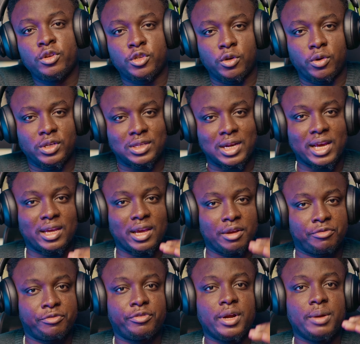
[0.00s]
So it's
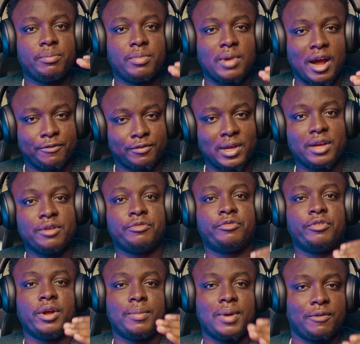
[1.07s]
like a frame after a
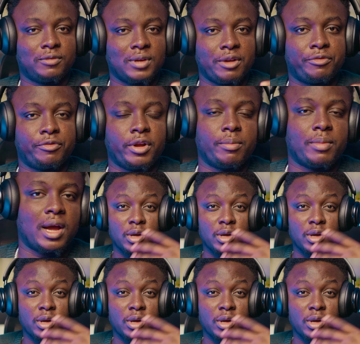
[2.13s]
frame after a frame.